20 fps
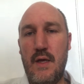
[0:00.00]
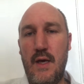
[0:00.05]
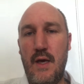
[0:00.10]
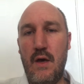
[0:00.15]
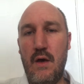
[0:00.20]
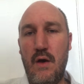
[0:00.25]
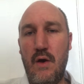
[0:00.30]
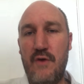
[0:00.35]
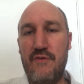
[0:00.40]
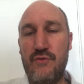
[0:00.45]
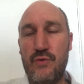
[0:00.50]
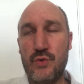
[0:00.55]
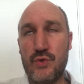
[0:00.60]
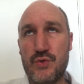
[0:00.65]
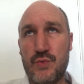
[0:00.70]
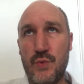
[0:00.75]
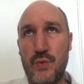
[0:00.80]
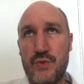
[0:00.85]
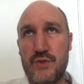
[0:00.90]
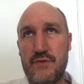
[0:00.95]
High
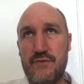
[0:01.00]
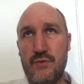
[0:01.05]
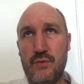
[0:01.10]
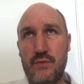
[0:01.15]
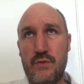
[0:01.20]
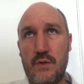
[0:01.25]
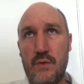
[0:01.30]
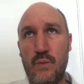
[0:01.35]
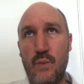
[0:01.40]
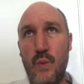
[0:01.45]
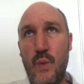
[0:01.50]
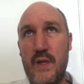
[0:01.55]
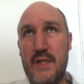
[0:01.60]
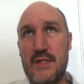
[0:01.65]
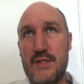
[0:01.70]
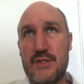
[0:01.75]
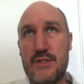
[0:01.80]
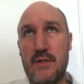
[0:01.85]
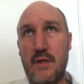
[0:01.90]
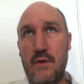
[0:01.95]
Force Waterfall, the
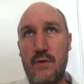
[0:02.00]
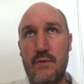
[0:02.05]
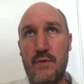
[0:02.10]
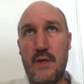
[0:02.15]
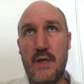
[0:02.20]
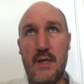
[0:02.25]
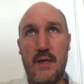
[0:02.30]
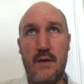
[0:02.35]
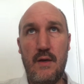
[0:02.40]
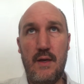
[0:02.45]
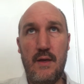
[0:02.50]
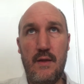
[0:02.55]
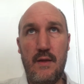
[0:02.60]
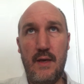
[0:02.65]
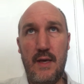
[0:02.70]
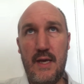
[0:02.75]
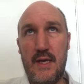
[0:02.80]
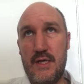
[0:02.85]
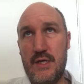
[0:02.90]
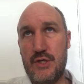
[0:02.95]
whinstone
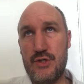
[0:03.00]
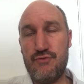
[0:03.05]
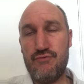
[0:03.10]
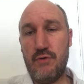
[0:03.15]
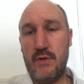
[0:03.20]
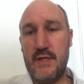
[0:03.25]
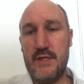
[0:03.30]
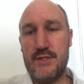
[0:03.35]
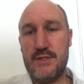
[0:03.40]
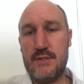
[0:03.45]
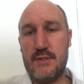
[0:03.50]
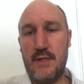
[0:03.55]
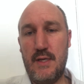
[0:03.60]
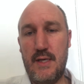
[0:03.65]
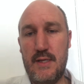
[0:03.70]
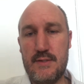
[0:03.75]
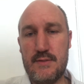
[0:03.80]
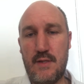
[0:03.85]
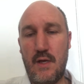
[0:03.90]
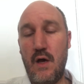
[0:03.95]
igneous rock is
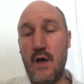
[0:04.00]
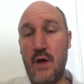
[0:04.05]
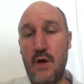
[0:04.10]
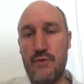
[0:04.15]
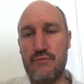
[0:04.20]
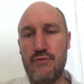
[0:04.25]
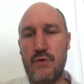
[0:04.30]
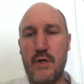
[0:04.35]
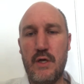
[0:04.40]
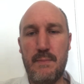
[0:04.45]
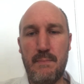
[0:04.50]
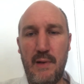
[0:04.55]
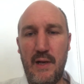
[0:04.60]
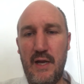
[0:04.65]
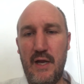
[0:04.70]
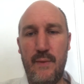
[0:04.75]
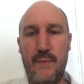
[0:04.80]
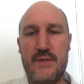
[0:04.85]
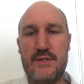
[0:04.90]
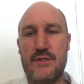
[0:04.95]
the hard rock, and
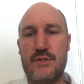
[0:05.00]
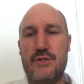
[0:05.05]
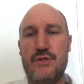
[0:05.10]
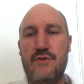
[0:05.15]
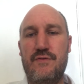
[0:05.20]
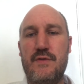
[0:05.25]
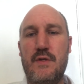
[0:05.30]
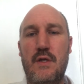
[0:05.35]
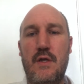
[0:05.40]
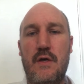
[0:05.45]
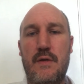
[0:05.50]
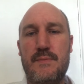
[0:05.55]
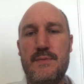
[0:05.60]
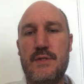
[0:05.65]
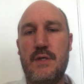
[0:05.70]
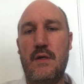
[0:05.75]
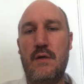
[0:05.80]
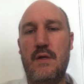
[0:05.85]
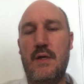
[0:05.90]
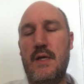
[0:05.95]
below it is a softer
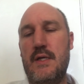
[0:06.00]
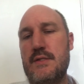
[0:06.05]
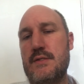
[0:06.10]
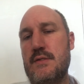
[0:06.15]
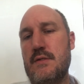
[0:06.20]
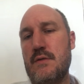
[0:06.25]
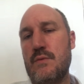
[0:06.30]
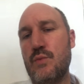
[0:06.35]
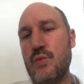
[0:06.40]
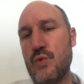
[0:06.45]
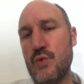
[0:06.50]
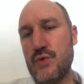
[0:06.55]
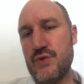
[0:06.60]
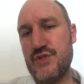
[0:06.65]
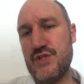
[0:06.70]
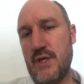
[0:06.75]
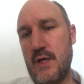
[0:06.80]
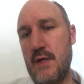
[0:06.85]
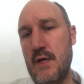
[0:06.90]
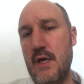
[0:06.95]
limestone, and as the
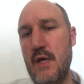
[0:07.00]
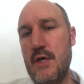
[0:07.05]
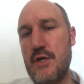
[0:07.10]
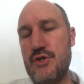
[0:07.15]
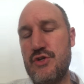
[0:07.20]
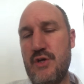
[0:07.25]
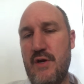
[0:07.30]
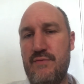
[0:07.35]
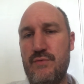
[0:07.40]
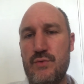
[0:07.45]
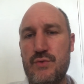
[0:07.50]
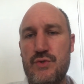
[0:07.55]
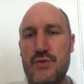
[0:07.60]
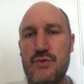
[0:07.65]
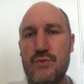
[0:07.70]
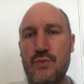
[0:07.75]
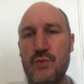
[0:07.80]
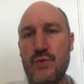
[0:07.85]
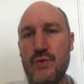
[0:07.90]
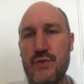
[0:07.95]
water travels
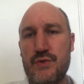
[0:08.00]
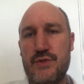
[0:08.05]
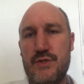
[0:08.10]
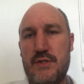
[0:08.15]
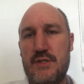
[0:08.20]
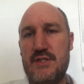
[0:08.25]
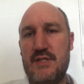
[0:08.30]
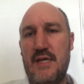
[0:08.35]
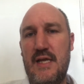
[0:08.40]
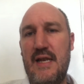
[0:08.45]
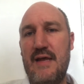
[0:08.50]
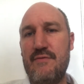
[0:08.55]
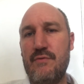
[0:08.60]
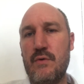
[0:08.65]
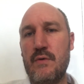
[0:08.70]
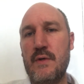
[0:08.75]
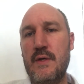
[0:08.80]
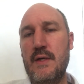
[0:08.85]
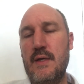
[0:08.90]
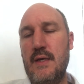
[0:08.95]
towards sea
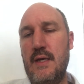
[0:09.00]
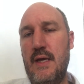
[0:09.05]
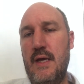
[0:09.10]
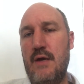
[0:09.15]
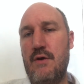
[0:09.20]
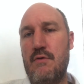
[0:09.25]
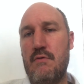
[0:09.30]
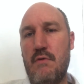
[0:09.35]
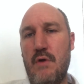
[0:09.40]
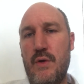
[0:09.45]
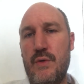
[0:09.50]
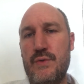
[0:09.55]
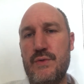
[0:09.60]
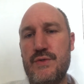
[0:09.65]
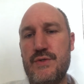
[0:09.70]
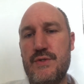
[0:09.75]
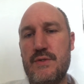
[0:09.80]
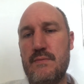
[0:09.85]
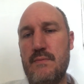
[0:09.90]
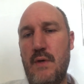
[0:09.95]
level, it
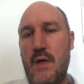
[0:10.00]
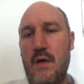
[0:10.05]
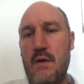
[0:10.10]
erodes